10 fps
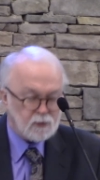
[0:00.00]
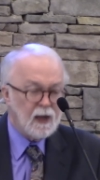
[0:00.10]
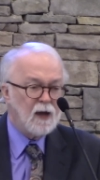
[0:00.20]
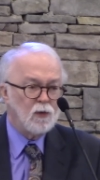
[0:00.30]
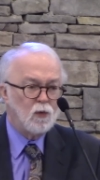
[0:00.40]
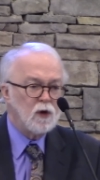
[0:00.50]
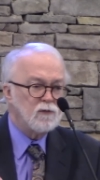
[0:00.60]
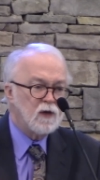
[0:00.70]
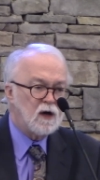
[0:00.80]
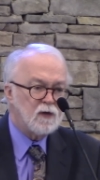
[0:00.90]
Now, the Word
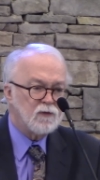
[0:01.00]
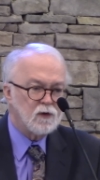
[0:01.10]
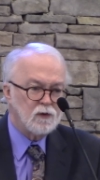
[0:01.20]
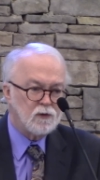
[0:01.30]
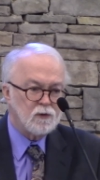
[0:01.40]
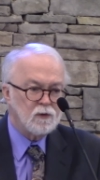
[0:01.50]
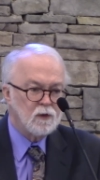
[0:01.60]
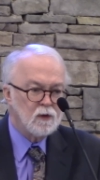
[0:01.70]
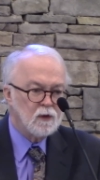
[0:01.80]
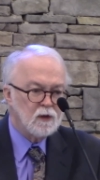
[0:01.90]
of God for
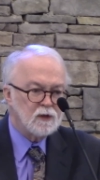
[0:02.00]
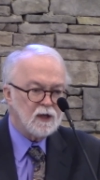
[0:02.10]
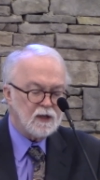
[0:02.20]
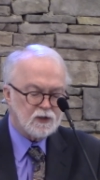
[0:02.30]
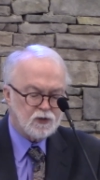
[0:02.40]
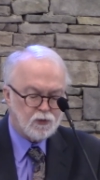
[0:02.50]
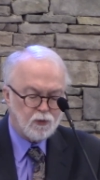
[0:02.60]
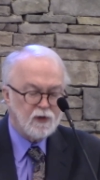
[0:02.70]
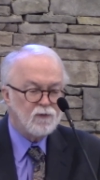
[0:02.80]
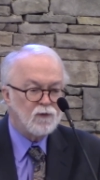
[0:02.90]
Luther takes
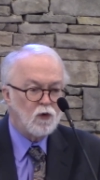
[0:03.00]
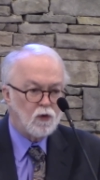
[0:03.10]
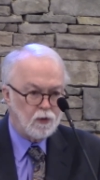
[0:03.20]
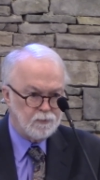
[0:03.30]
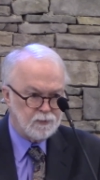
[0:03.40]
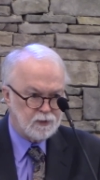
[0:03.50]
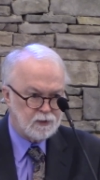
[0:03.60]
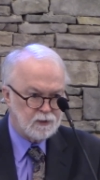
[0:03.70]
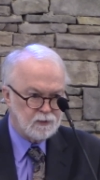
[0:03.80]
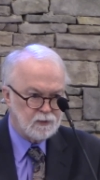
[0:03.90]
three
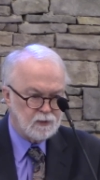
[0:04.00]
forms